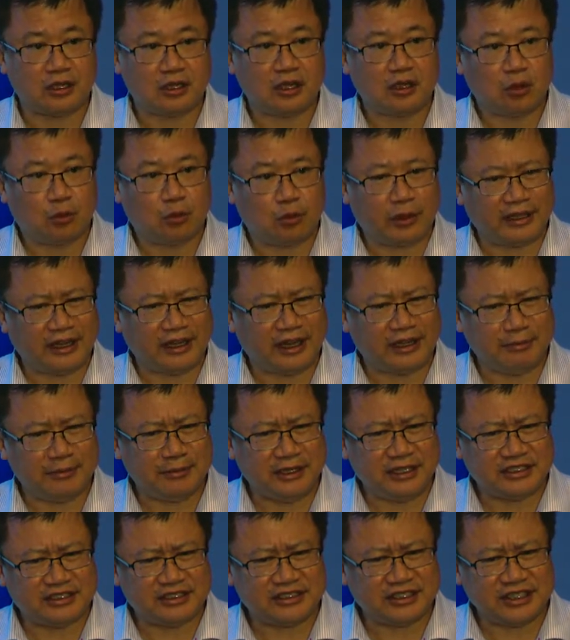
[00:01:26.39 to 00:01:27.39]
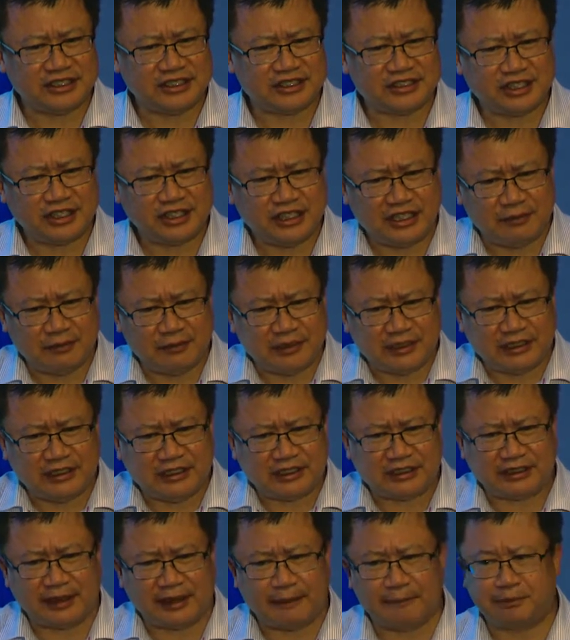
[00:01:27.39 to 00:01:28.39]
What that means is even in the
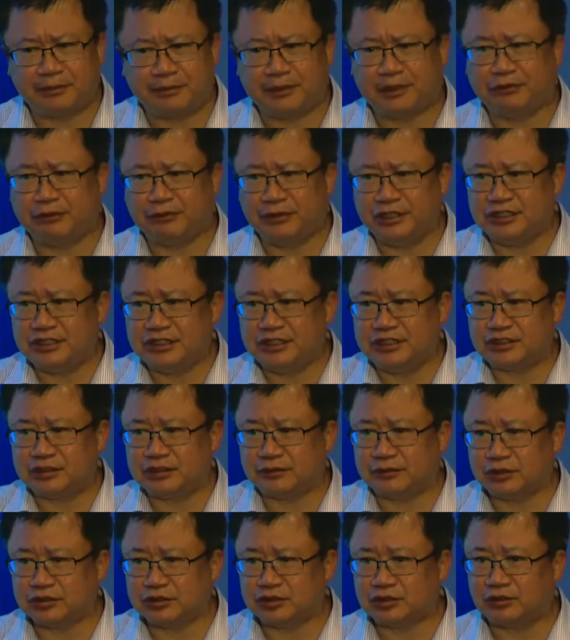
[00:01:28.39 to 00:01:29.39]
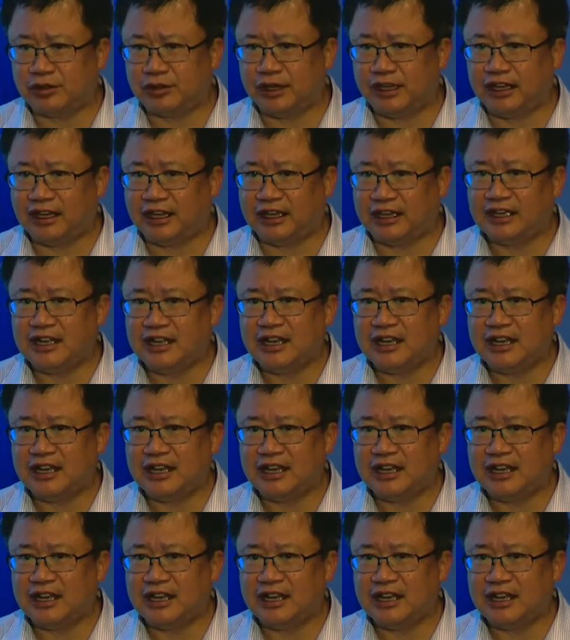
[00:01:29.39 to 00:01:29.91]
temperate regions of Australia,